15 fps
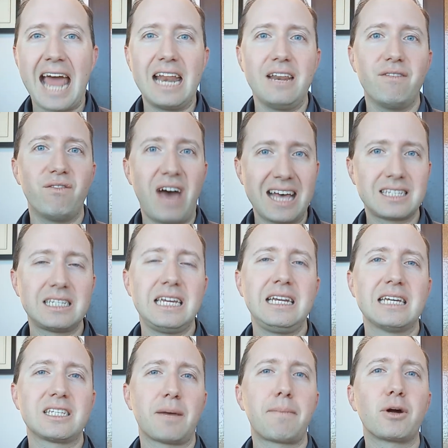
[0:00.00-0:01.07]
and investing
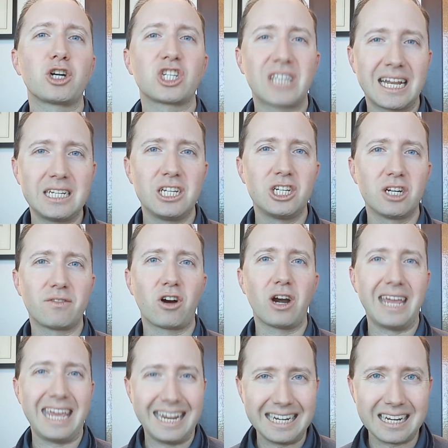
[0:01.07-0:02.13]
as a percentage of
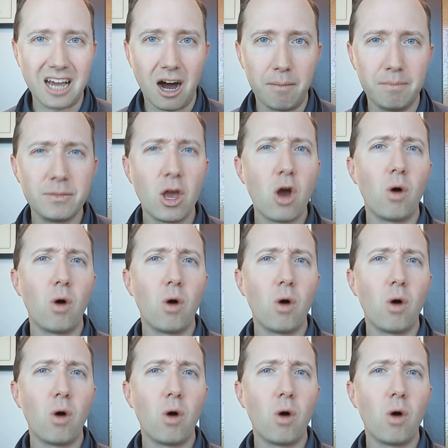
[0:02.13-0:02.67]
our income?